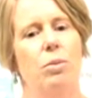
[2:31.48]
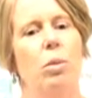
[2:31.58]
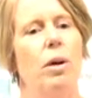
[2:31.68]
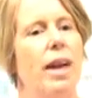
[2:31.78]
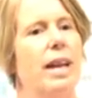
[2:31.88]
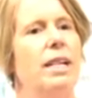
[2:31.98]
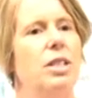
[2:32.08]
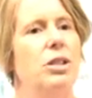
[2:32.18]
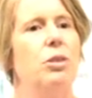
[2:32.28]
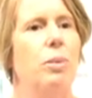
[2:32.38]
what they need to
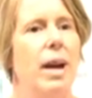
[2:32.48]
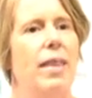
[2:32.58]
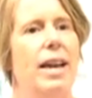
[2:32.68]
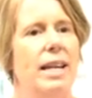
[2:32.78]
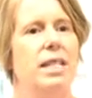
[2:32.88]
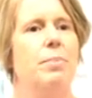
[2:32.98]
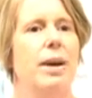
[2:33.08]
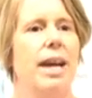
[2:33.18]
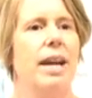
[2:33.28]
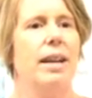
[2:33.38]
do, where they need to
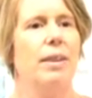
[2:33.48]
be,